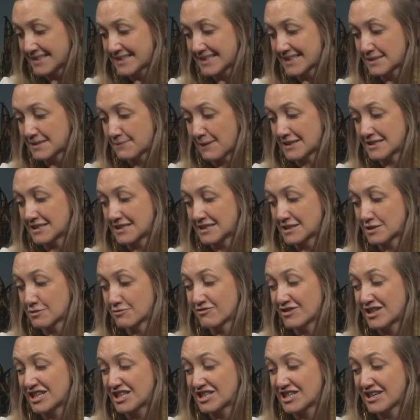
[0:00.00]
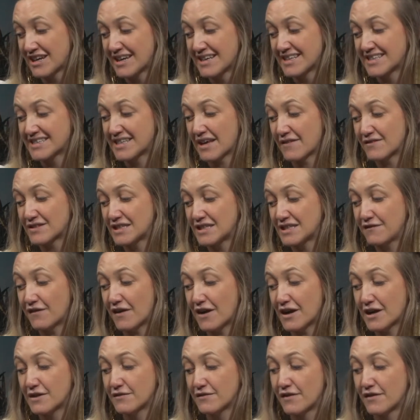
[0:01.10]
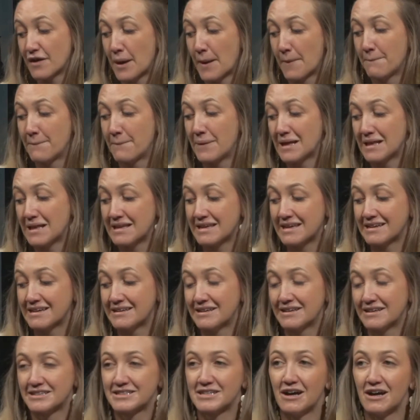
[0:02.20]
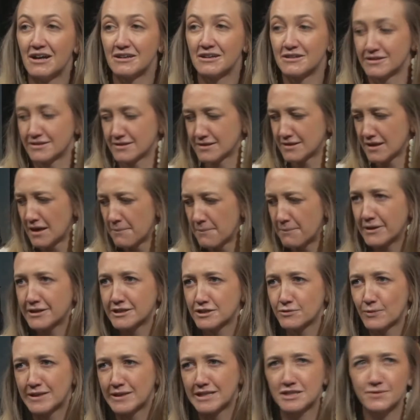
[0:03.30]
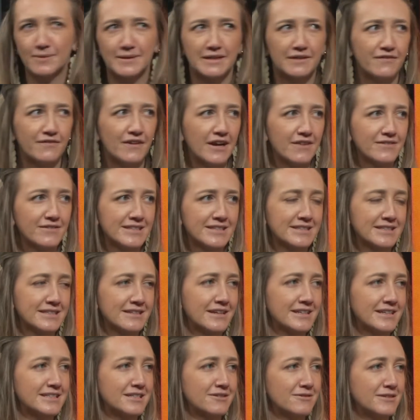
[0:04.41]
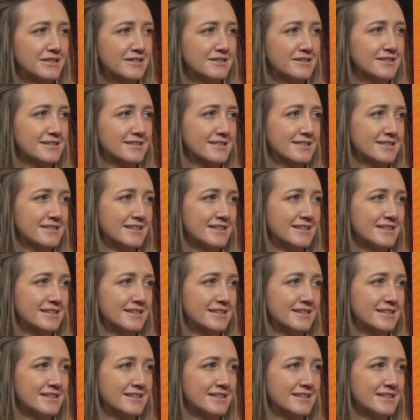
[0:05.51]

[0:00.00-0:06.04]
is expected to reach $75 billion by 2025. So that's in like 2 years.